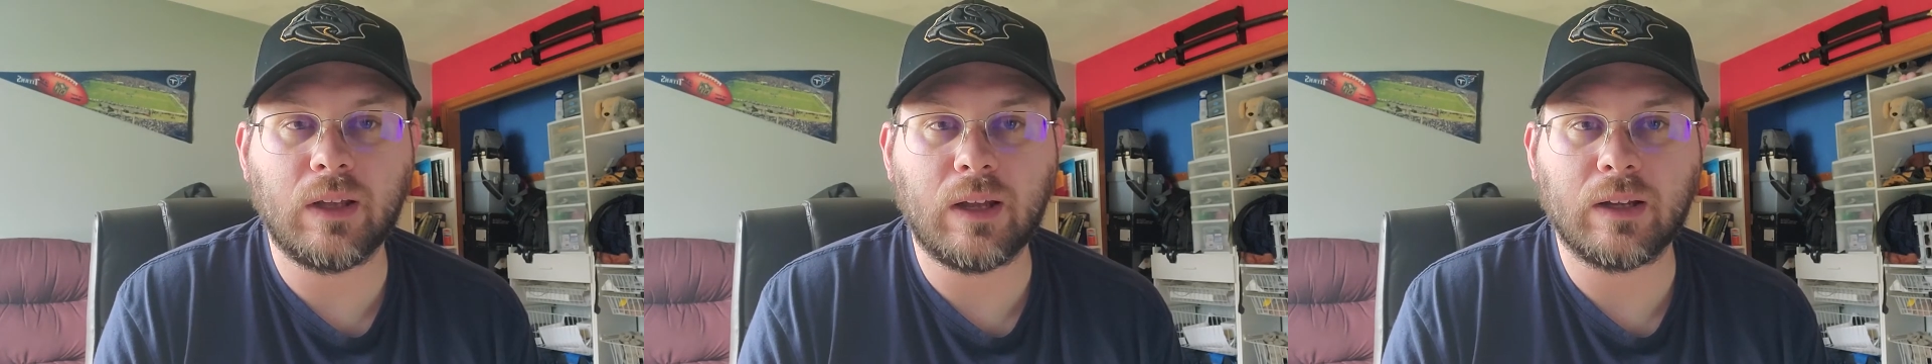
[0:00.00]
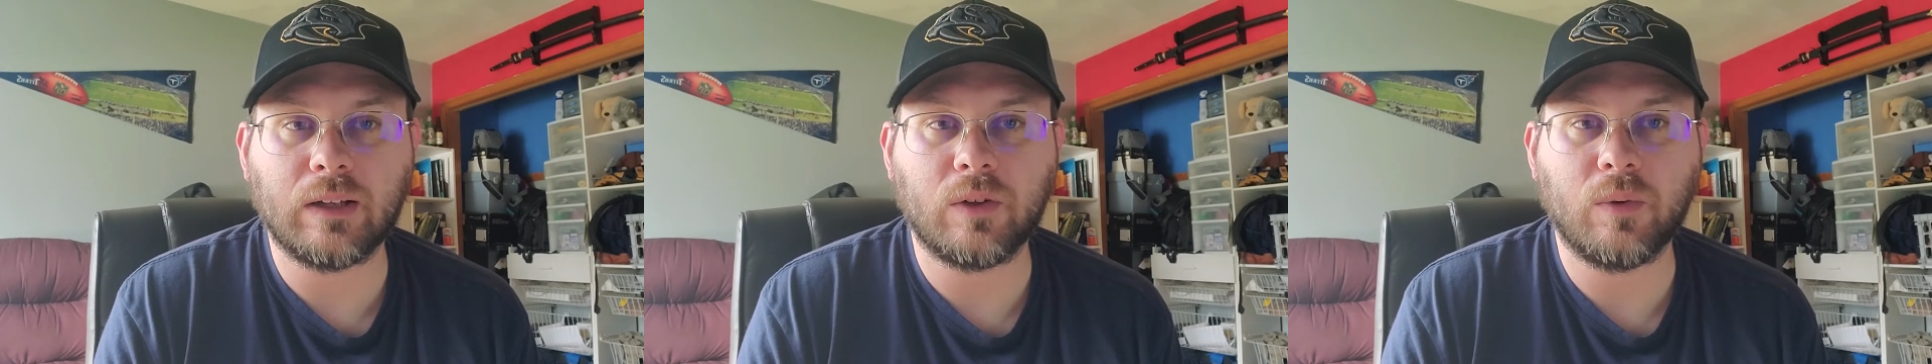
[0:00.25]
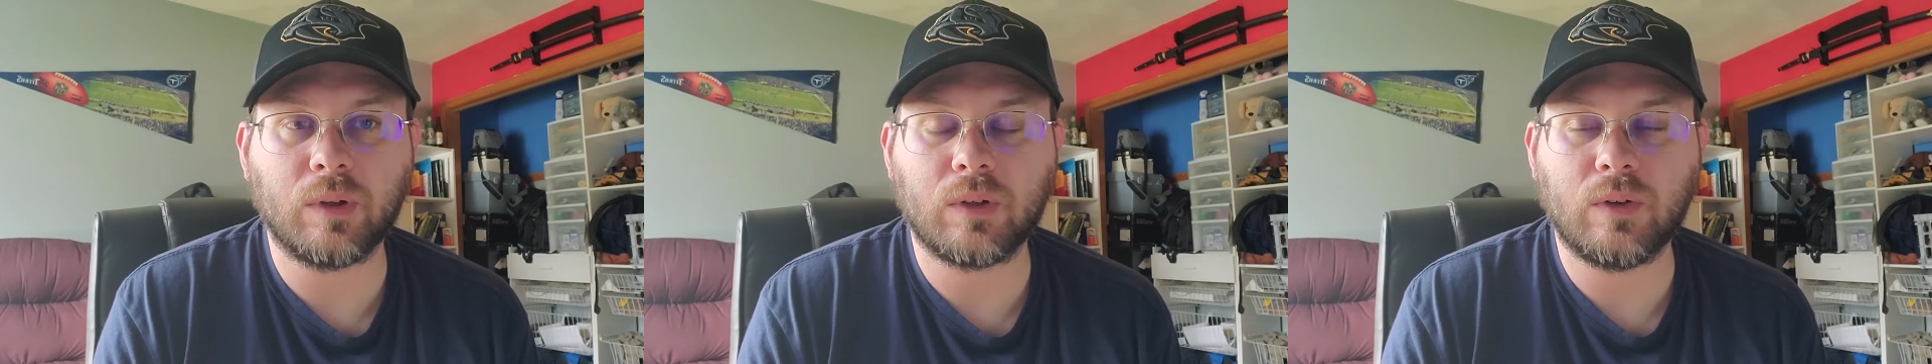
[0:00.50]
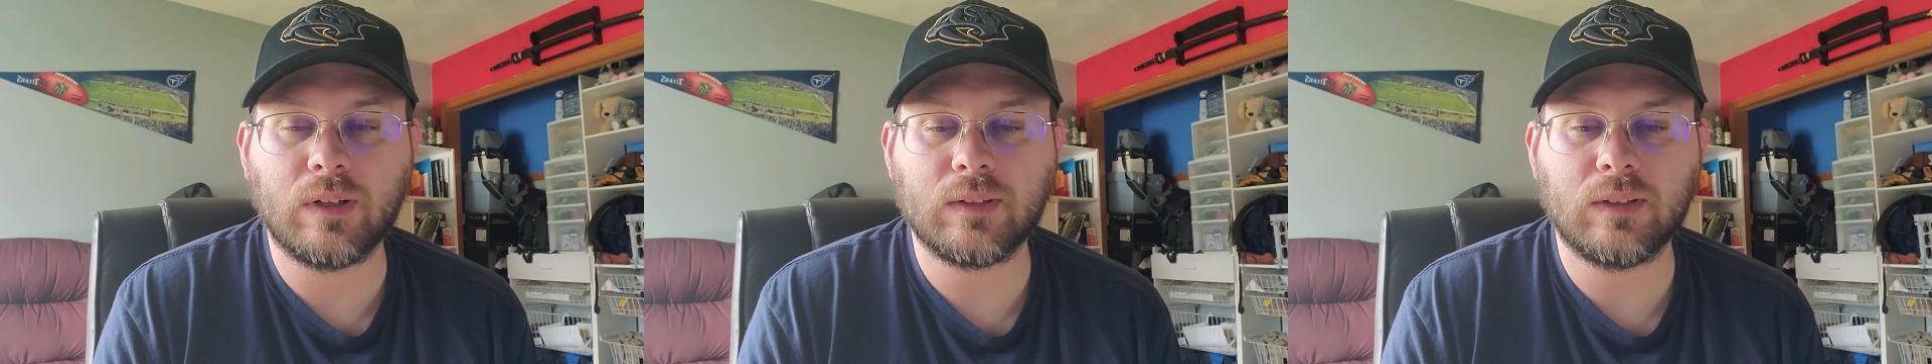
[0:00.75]
I got to go with
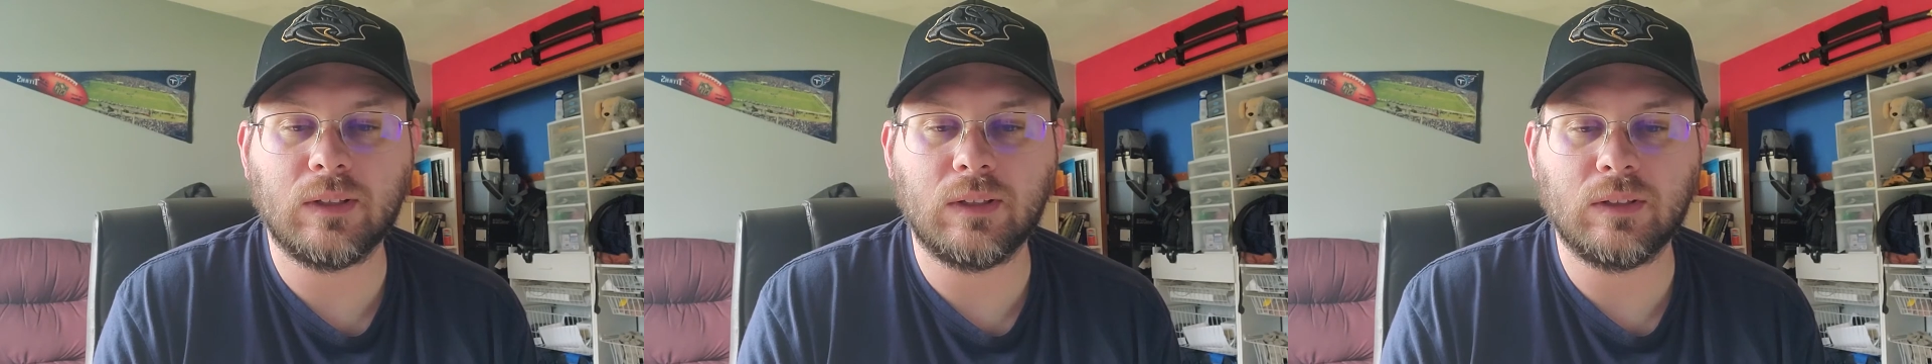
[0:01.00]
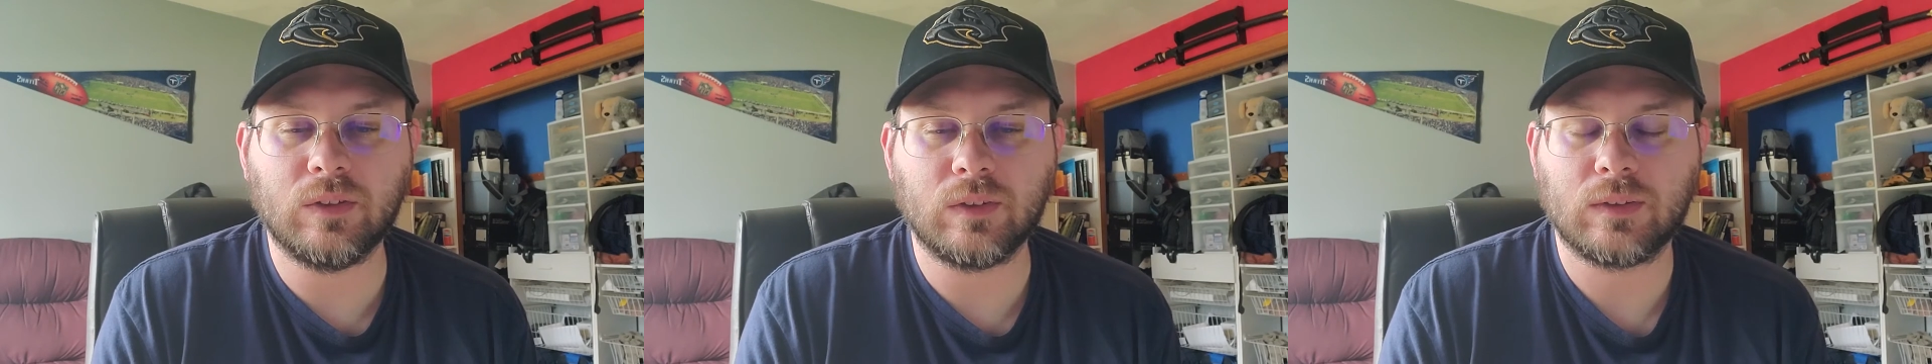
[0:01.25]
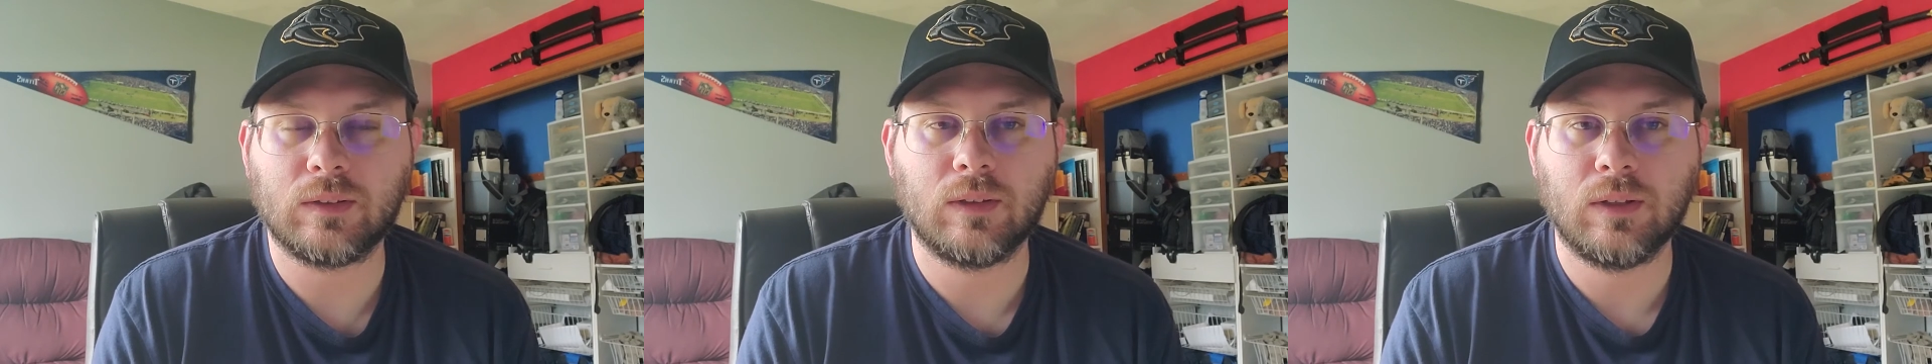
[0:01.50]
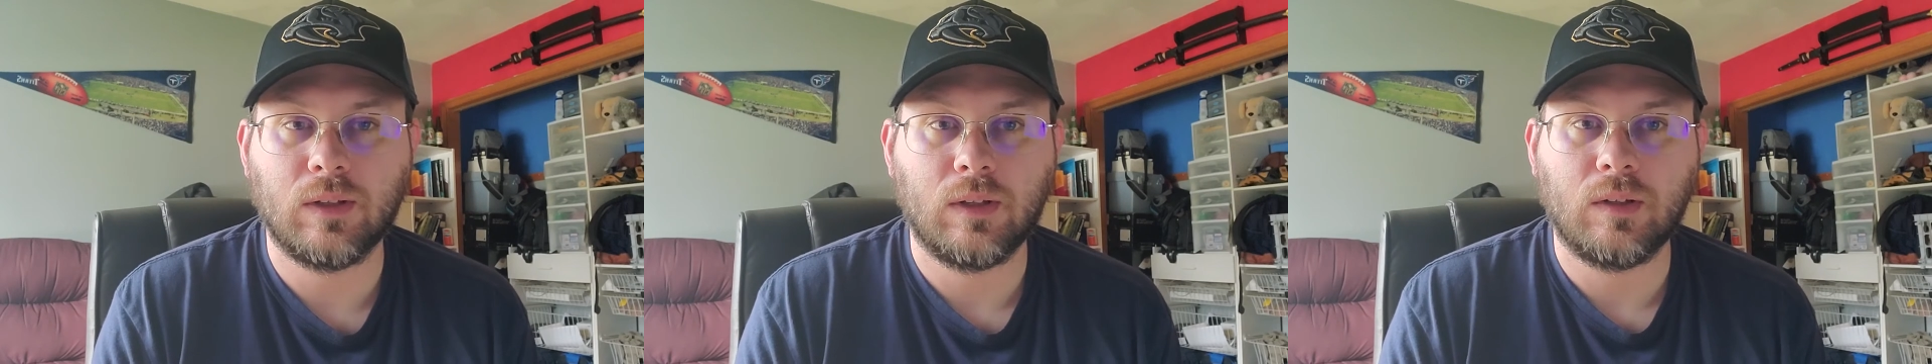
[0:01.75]
Gretzky. Just
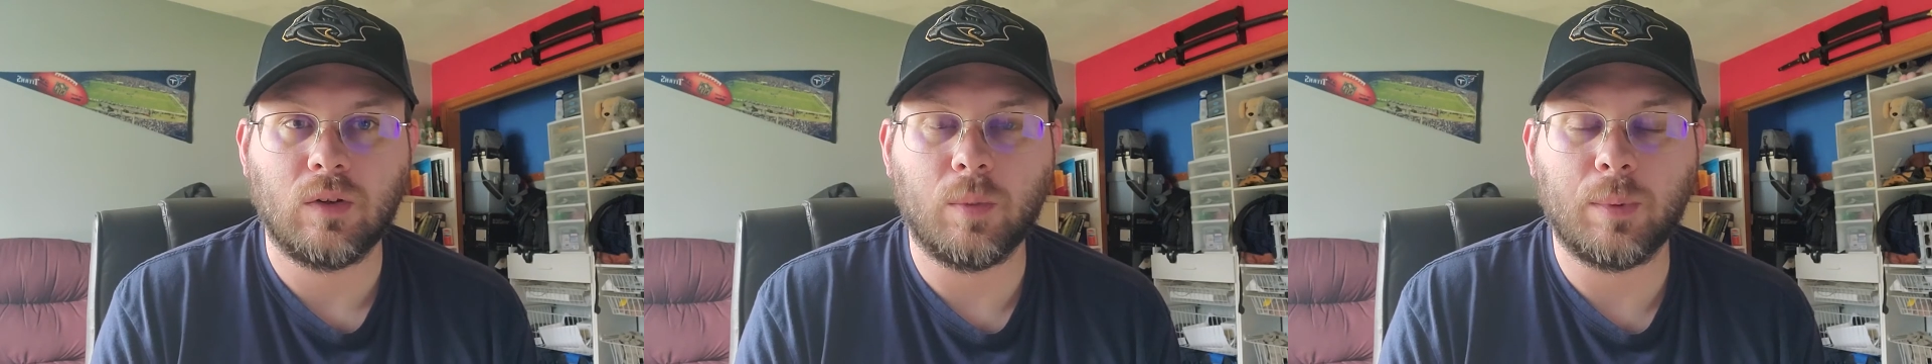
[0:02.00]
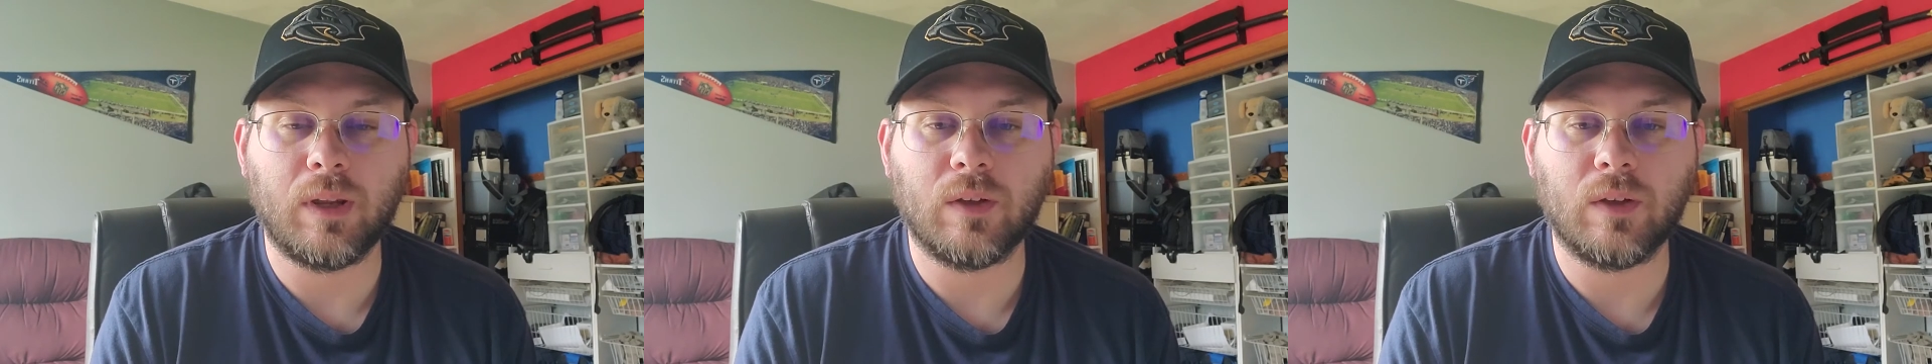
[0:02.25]
nobody